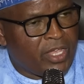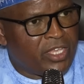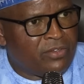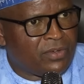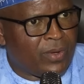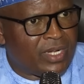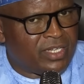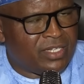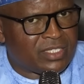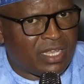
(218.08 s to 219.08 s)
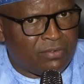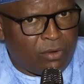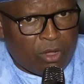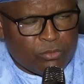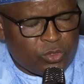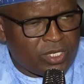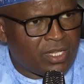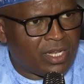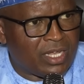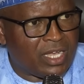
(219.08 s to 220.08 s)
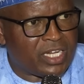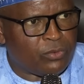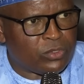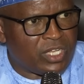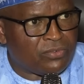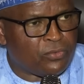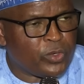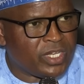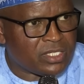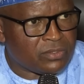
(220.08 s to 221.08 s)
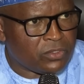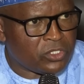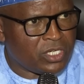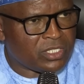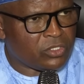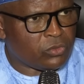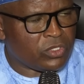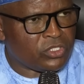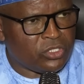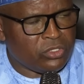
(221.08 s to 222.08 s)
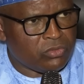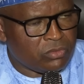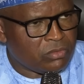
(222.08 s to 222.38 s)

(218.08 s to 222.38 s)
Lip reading: If our leaders have come together and agreed with that 4 years for Jonathan to continue,